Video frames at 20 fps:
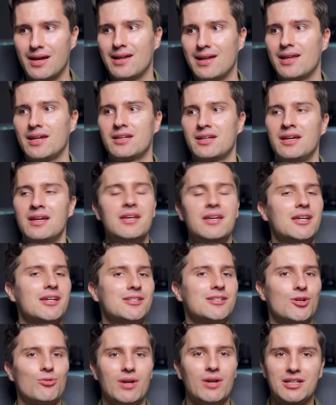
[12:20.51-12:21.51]
I like
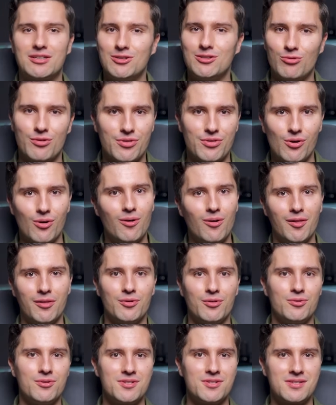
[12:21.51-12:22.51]
interacting with all
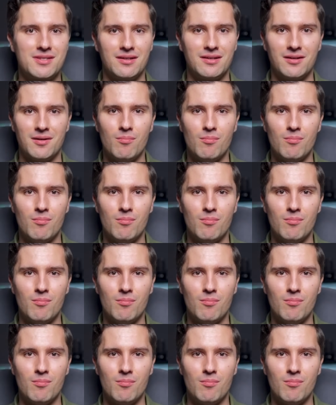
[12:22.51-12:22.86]
those uh,